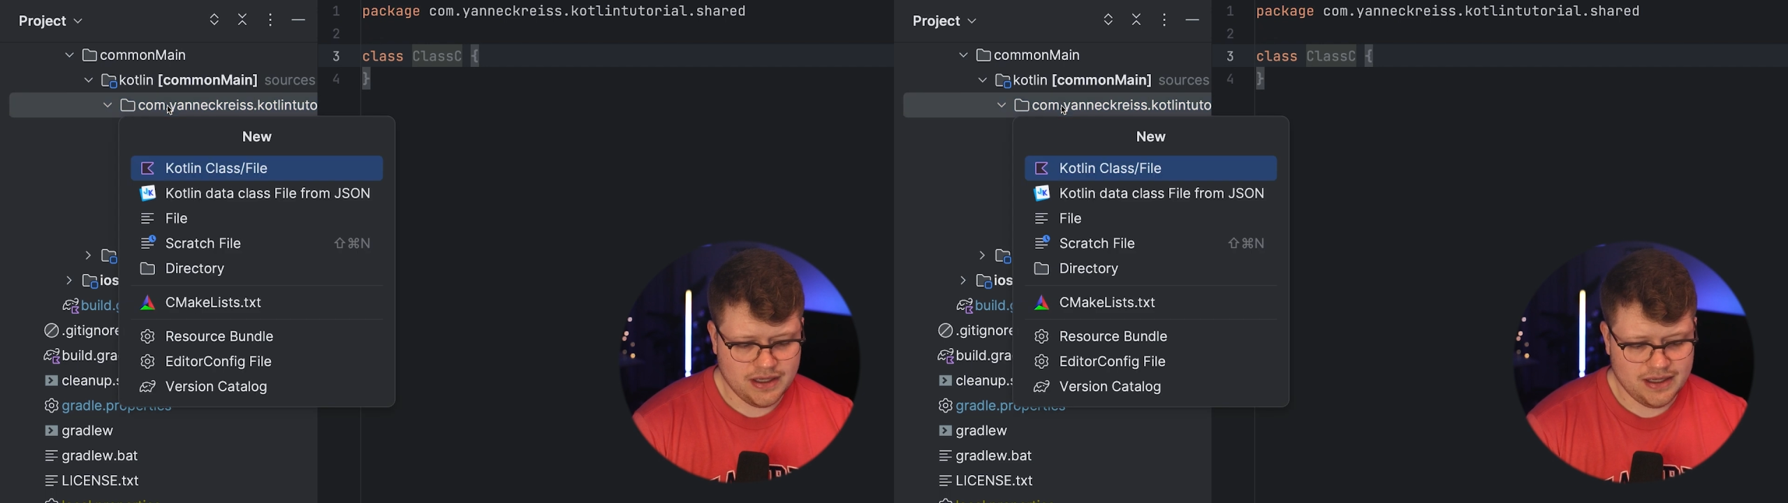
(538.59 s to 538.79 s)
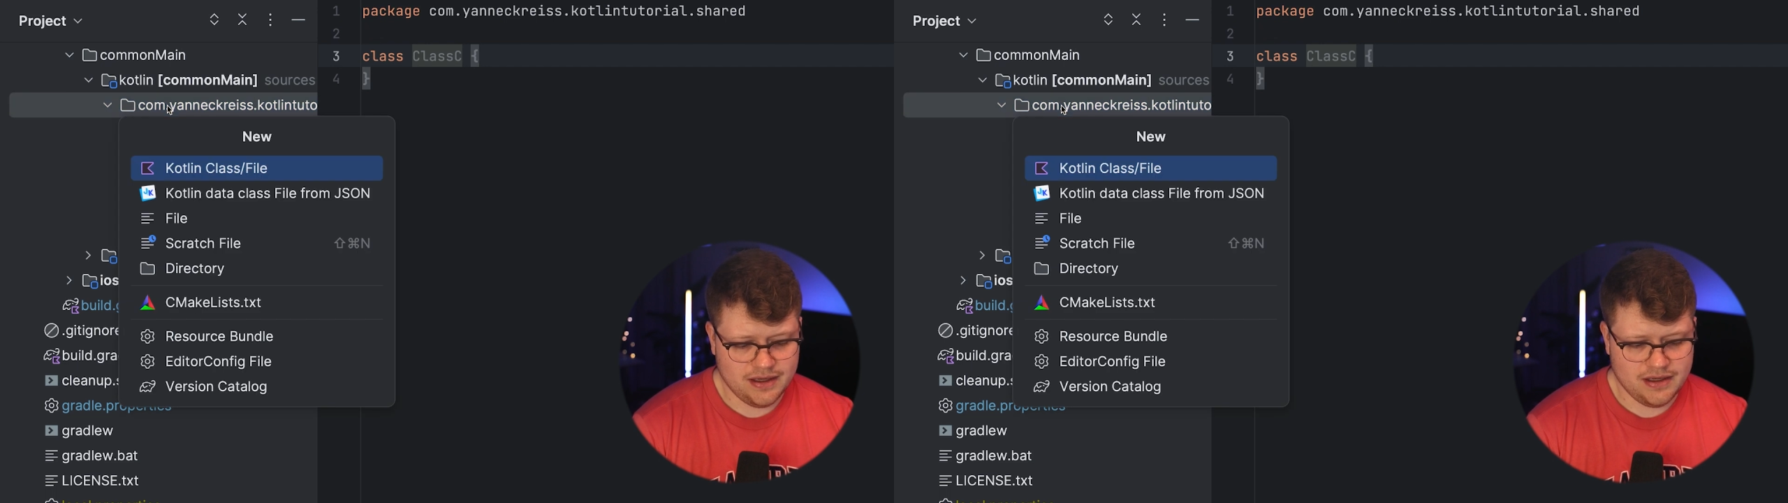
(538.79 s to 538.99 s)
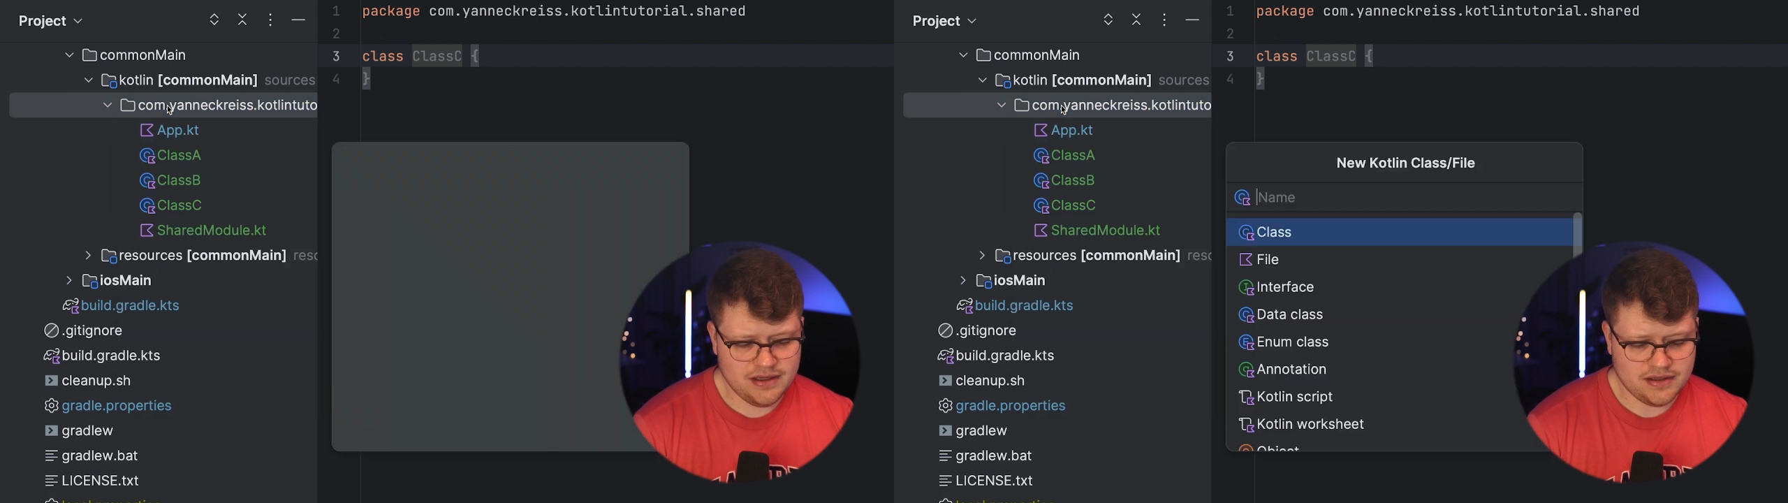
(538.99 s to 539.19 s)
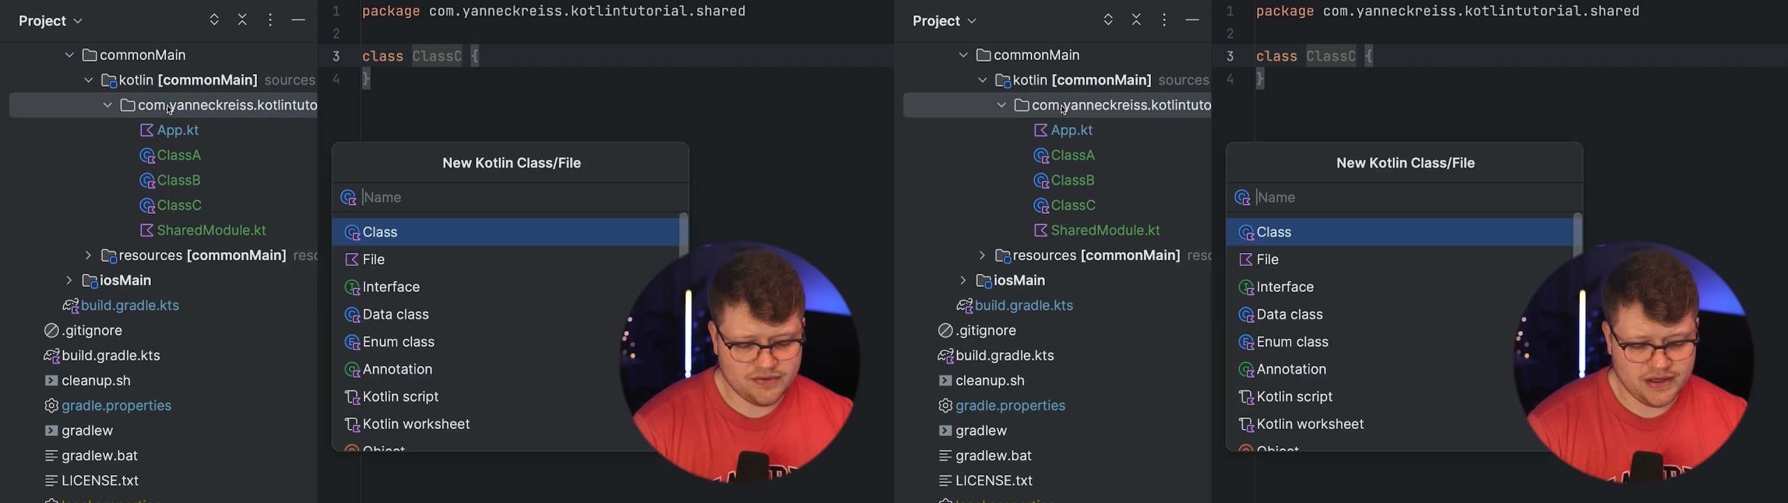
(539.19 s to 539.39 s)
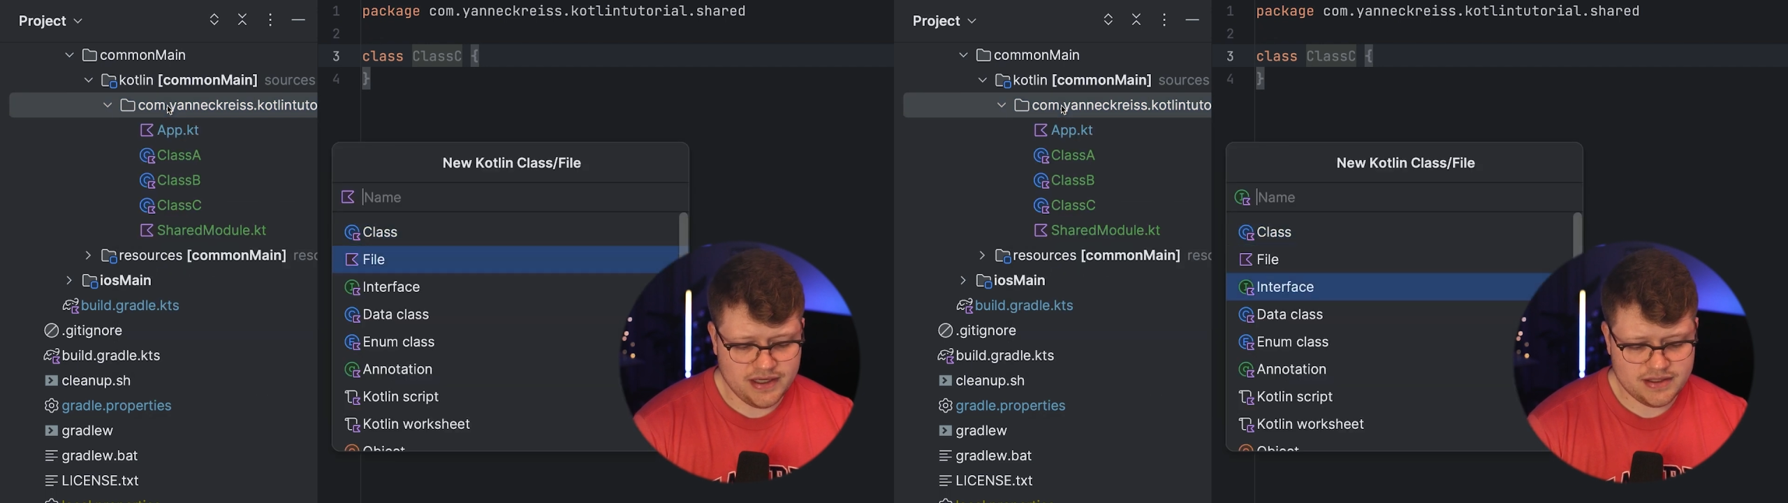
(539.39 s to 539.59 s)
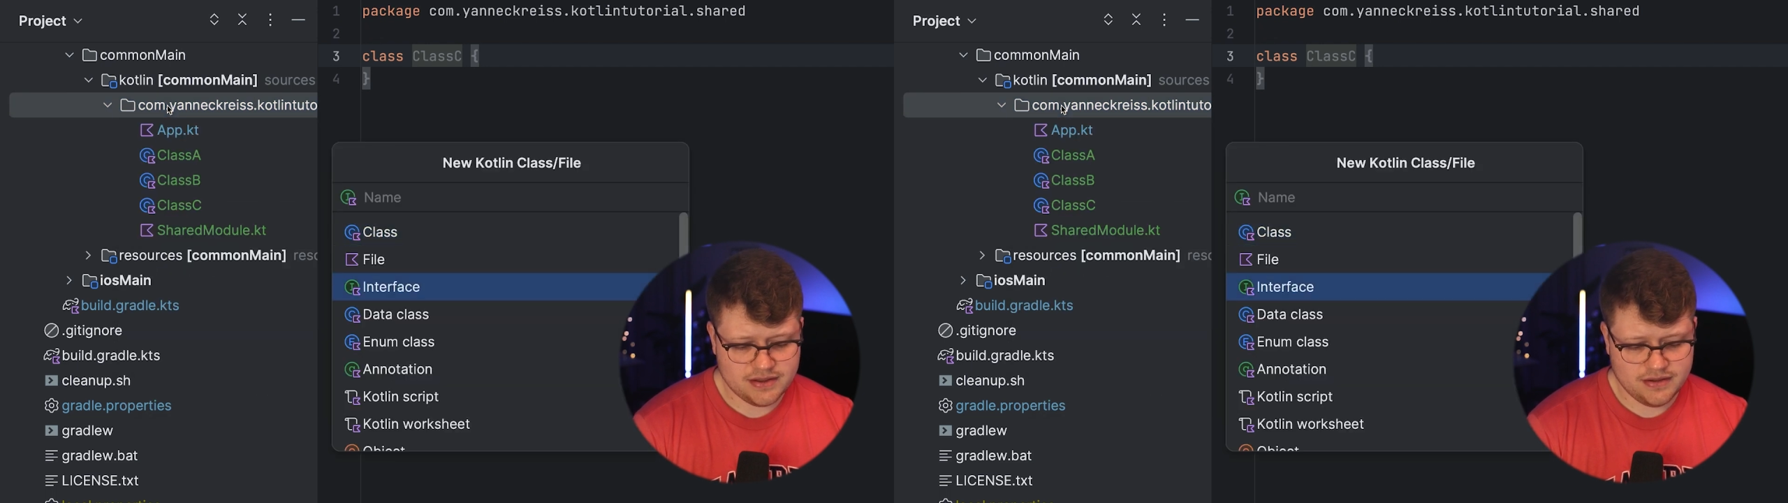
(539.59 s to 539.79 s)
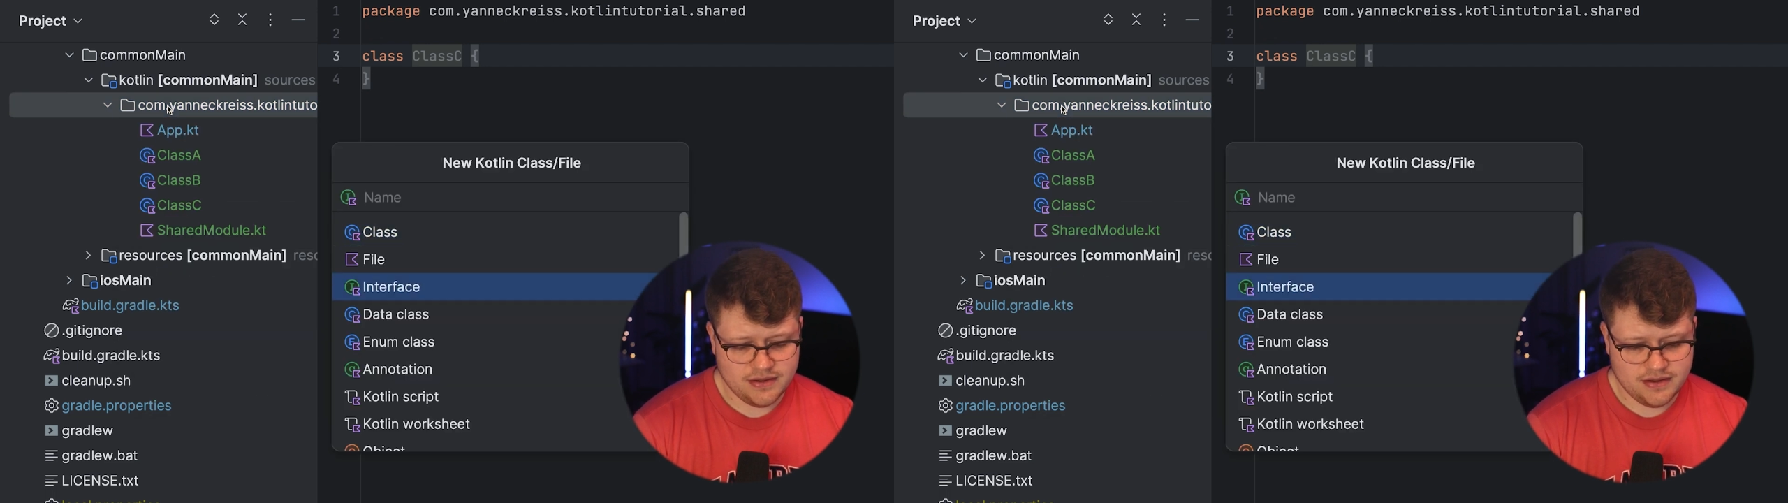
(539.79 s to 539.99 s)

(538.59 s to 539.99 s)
an interface,